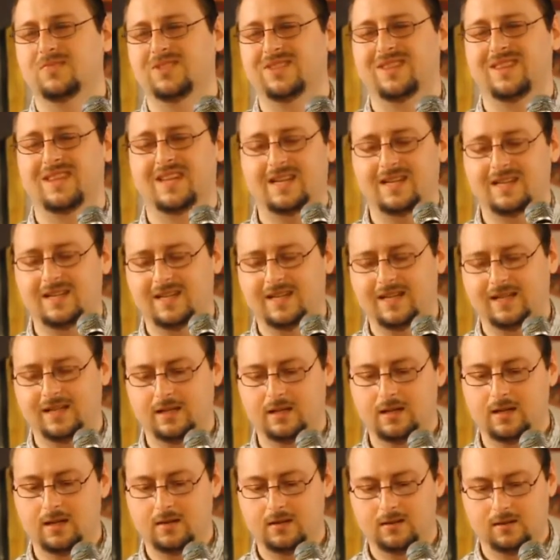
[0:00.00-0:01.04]
But that
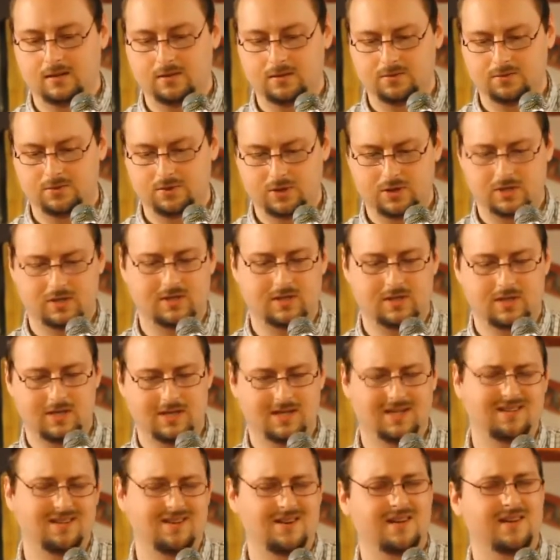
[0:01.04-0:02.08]
He just
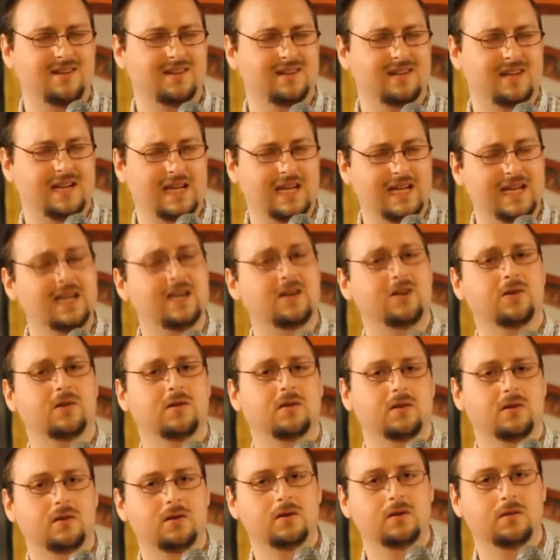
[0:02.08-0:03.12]
did not
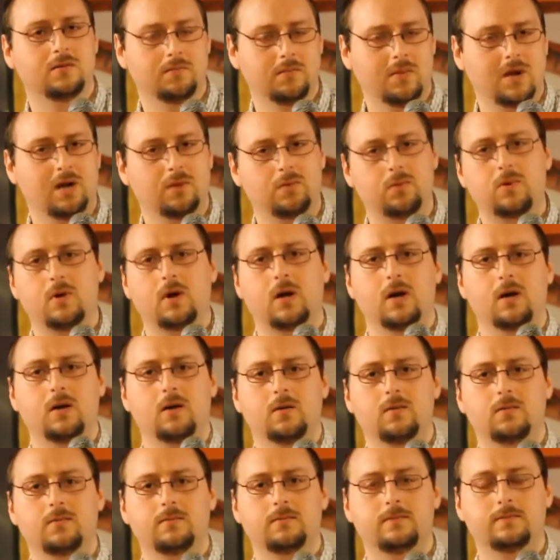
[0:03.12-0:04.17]
hear my
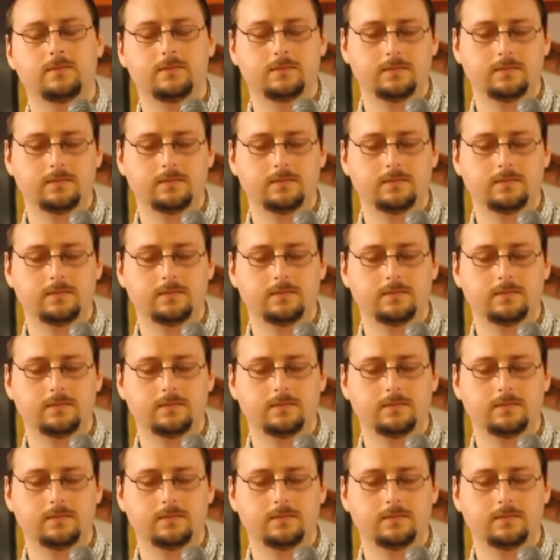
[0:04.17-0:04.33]
prayer.